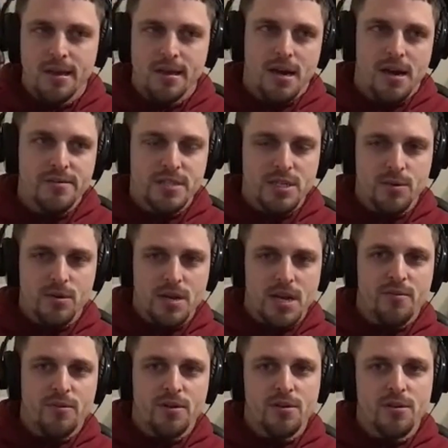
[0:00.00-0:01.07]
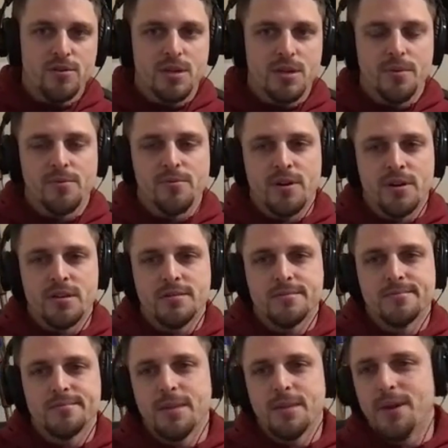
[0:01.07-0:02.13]
Obviously, we don't have one of those up and running.
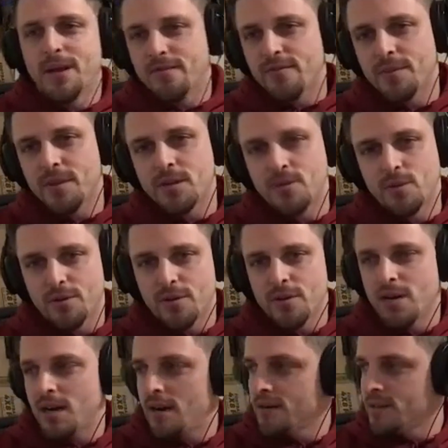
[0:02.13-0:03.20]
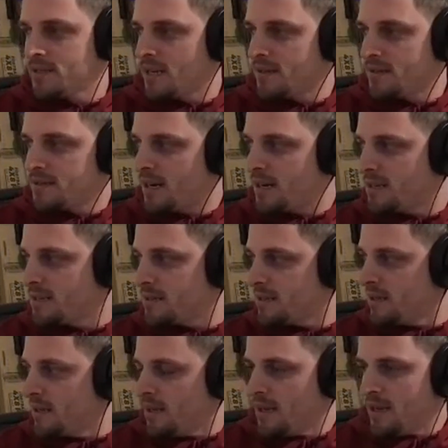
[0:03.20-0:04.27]
And being from the north, how it is outside.
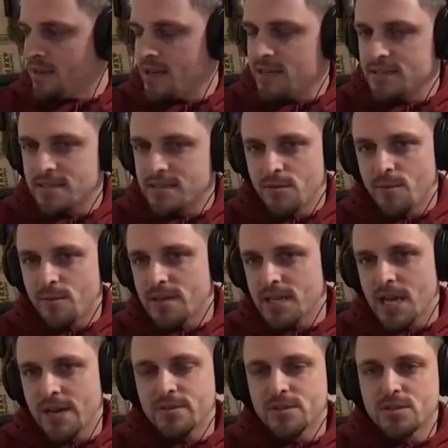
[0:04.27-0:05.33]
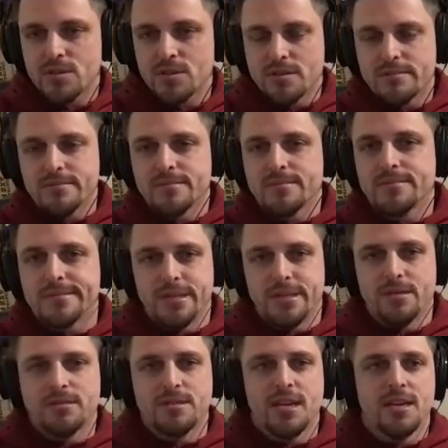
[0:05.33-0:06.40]
They just said we're about to have a
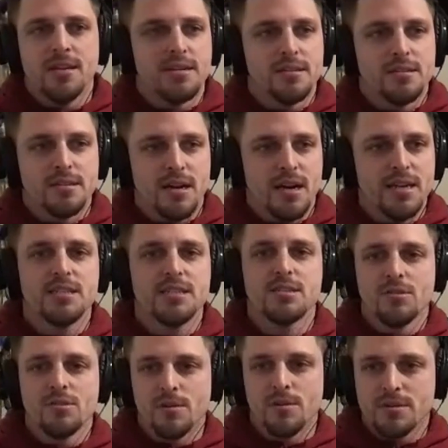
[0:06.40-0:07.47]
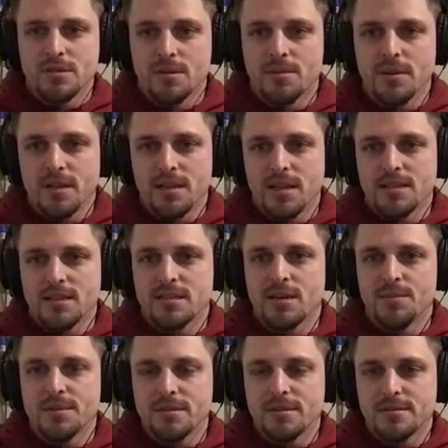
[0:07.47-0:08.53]
10-inch ice storm or something like that's
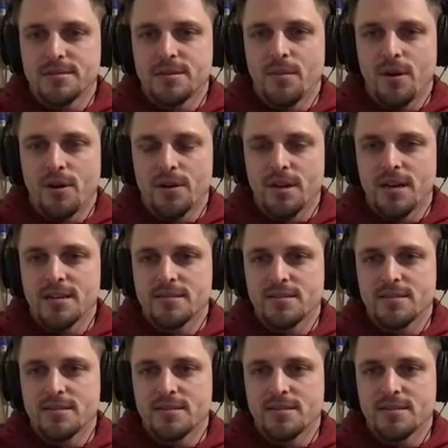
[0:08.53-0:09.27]
coming tomorrow night.